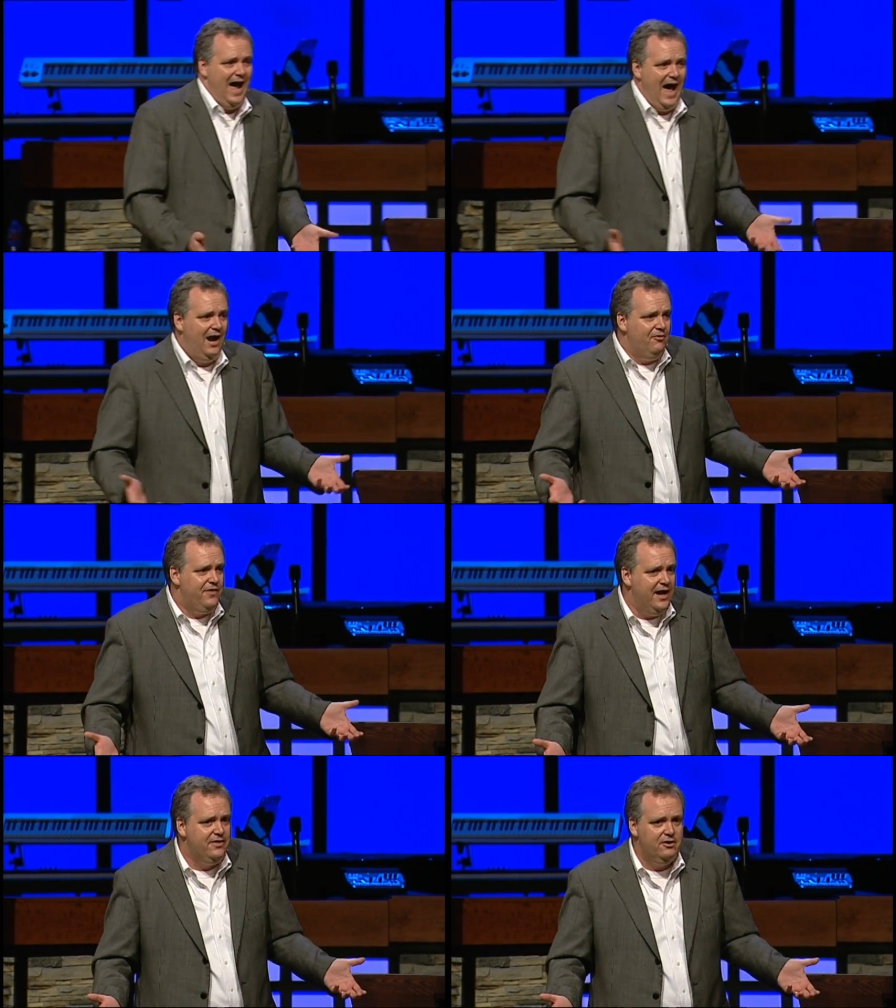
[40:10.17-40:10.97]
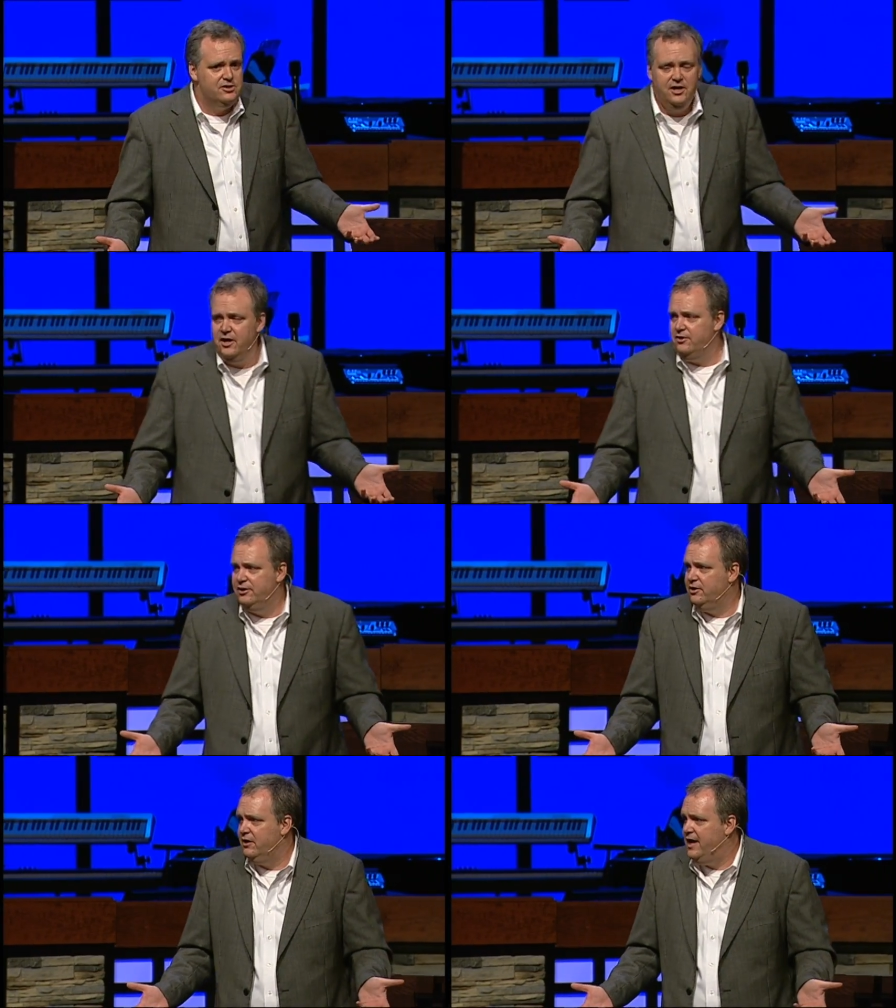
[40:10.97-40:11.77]
I don't think there's another
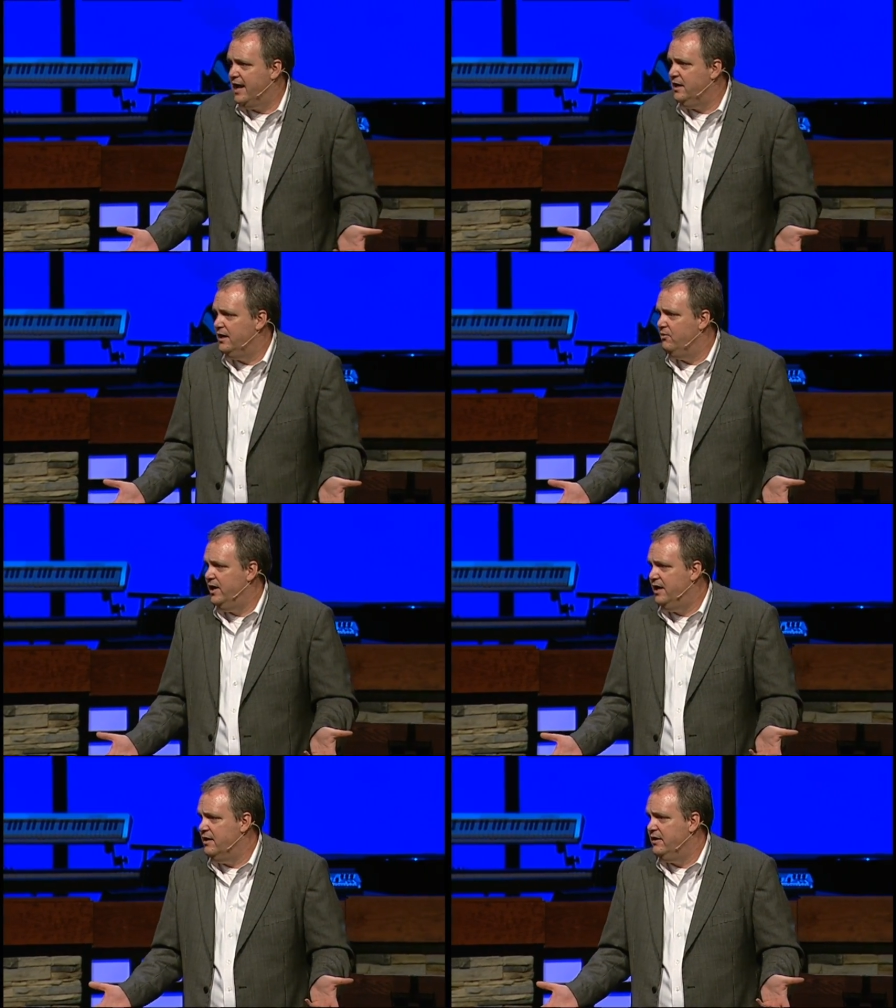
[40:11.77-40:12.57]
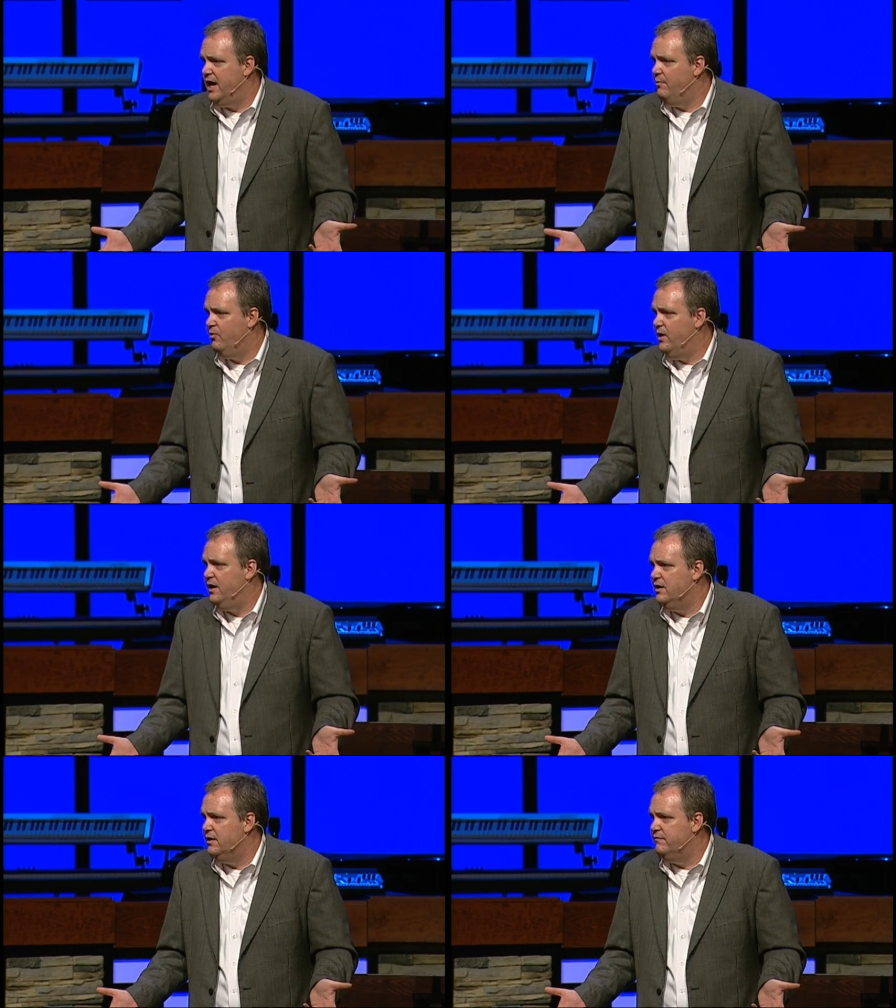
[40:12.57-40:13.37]
degree I can go get that I'm
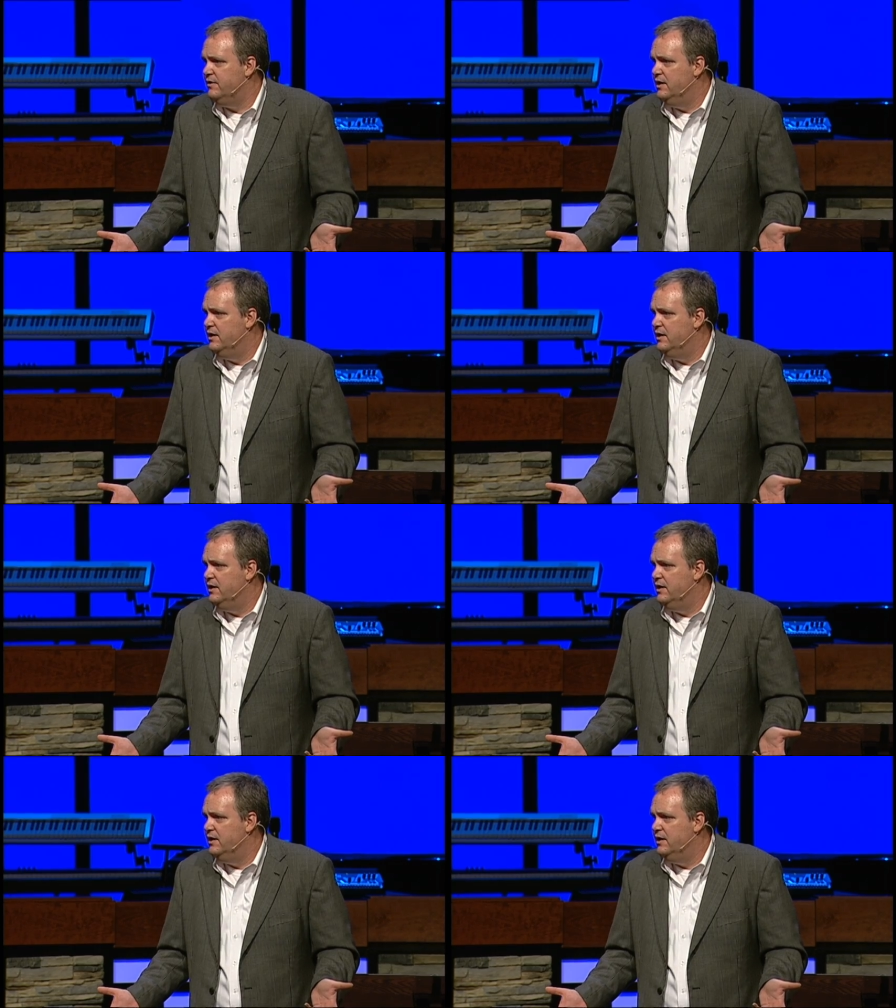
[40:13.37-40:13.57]
aware of